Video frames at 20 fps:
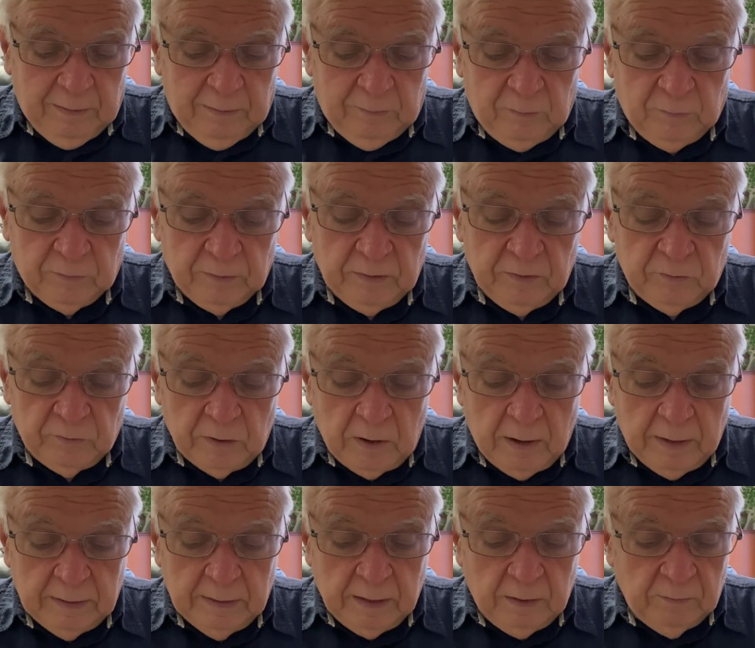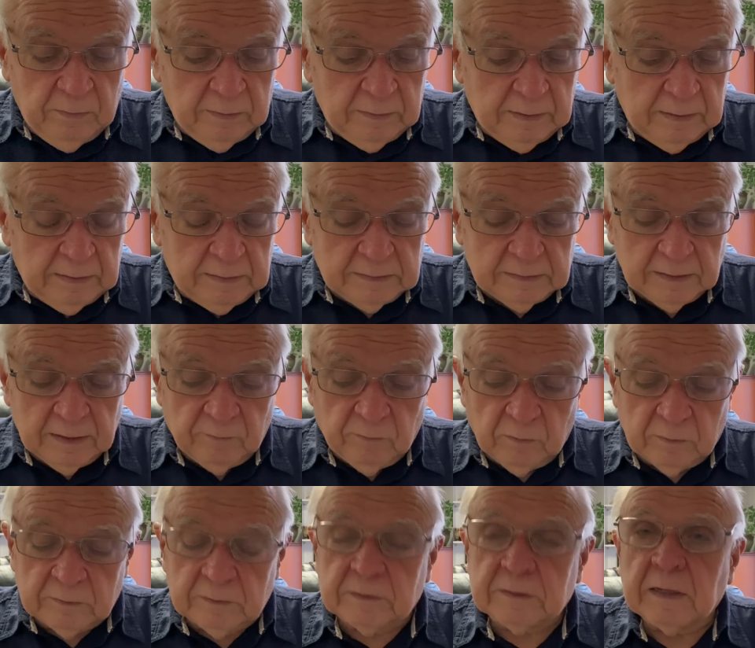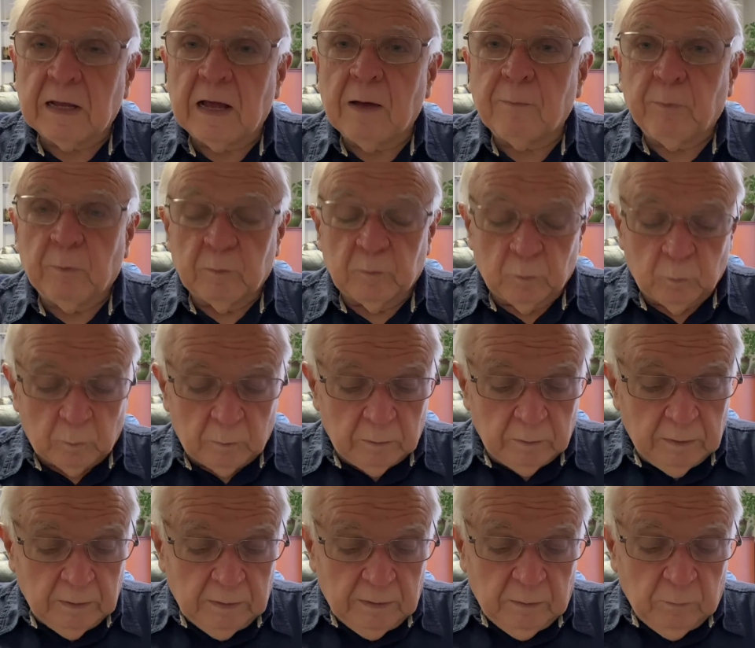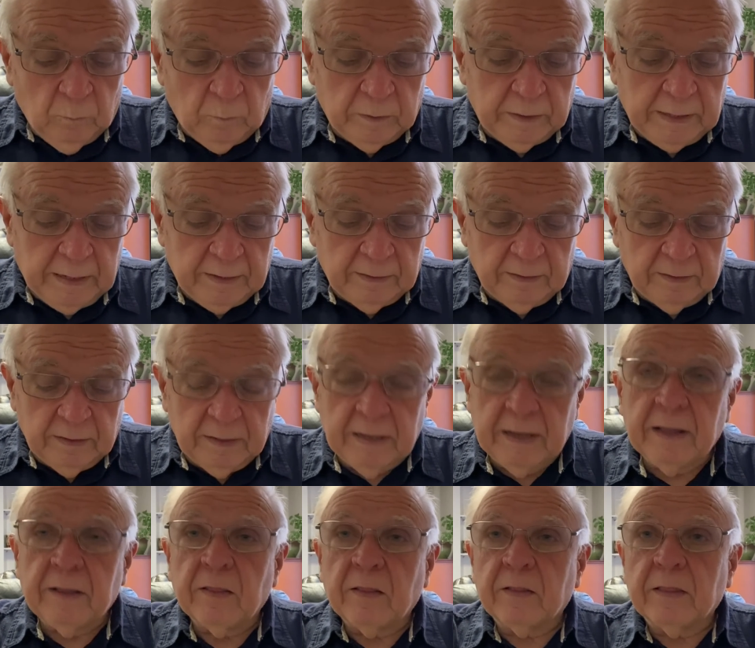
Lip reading: You see, John noted that several disciples were gathered together.